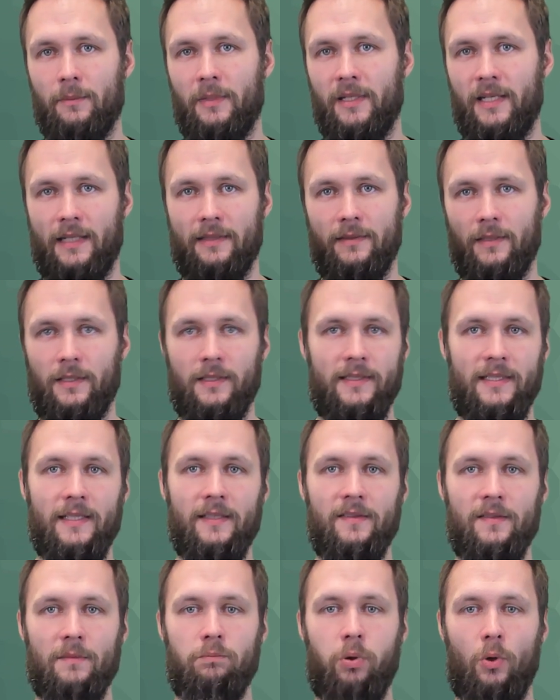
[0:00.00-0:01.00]
bit until it
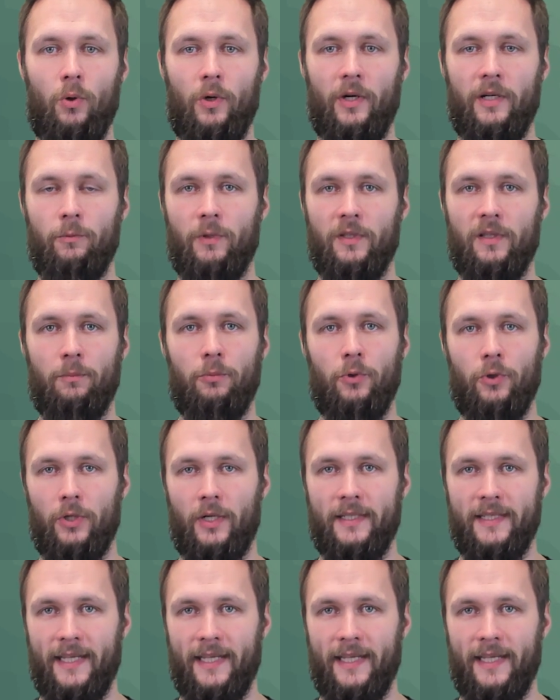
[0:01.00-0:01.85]
hits a point where the product